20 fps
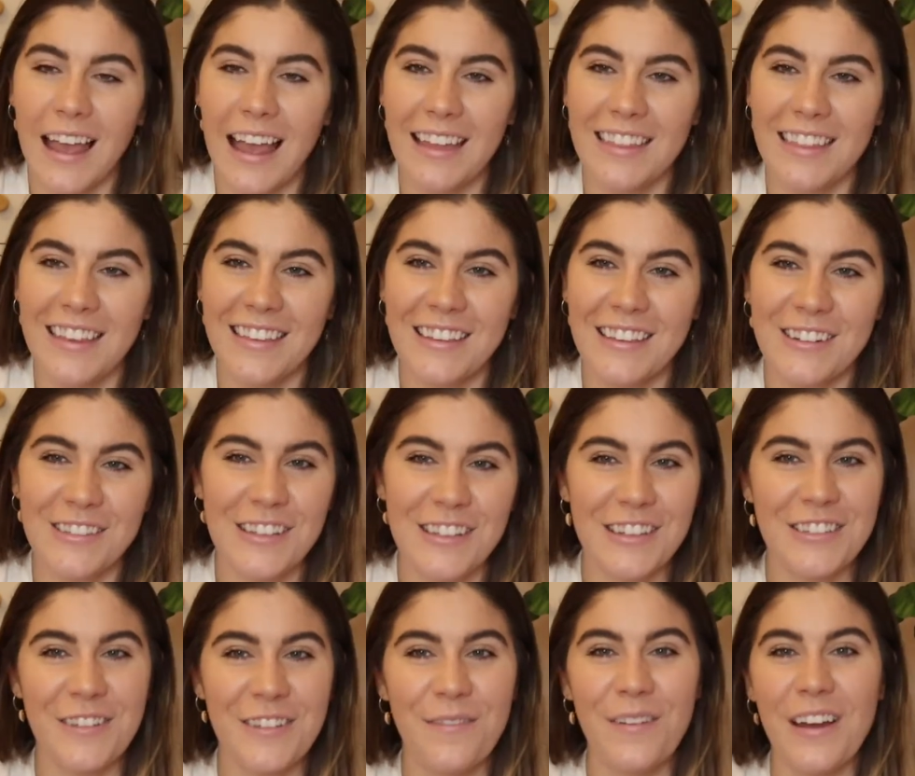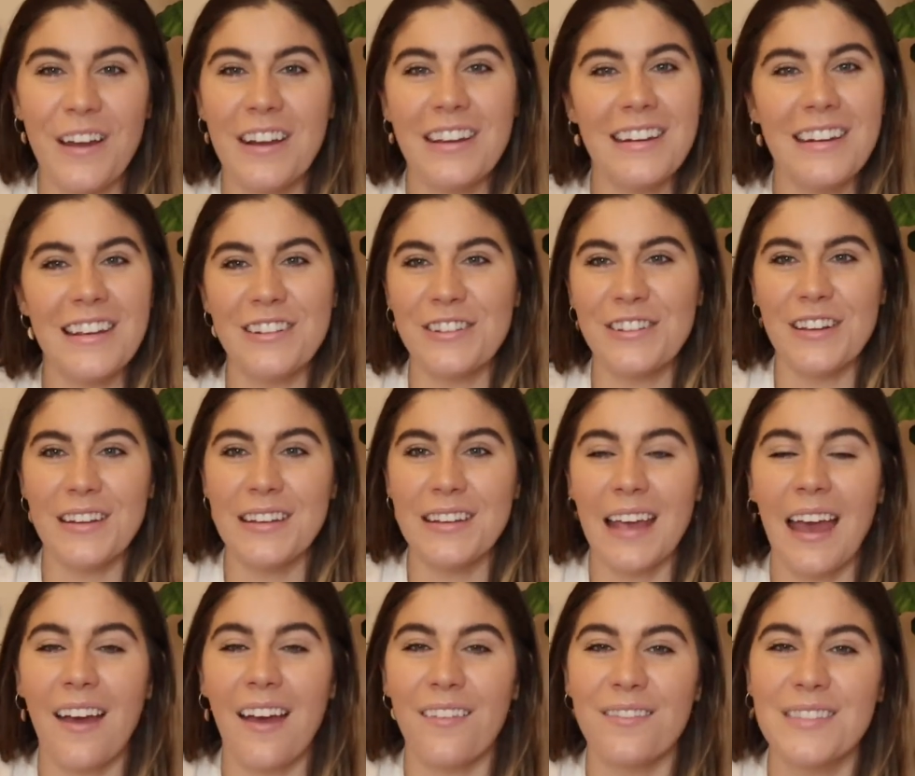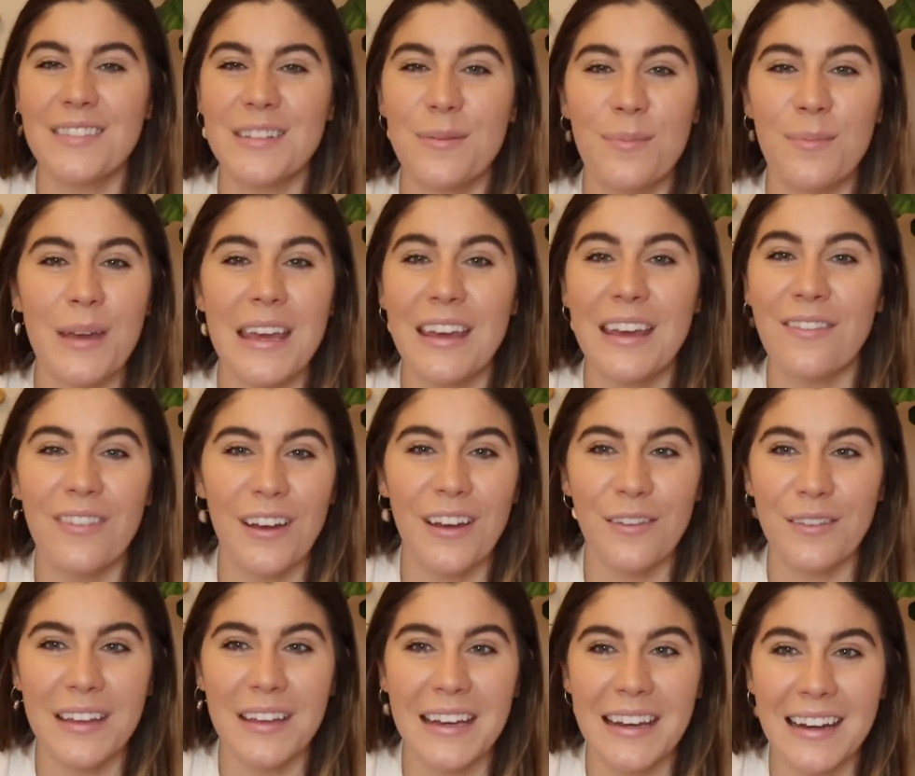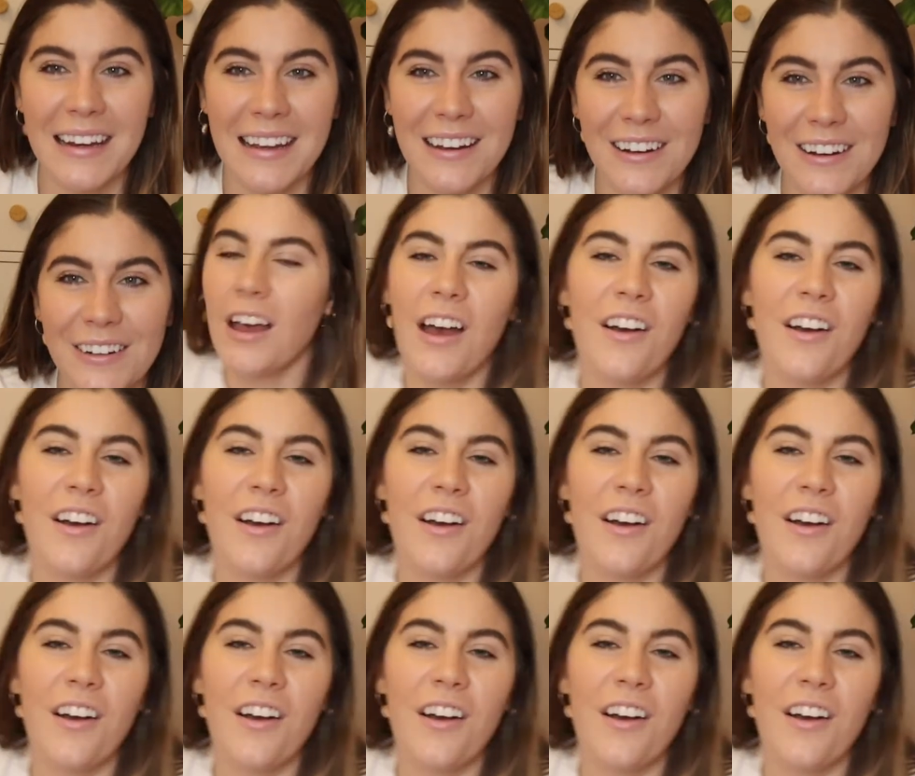I think they're such a fun addition to have some pink velvet in here.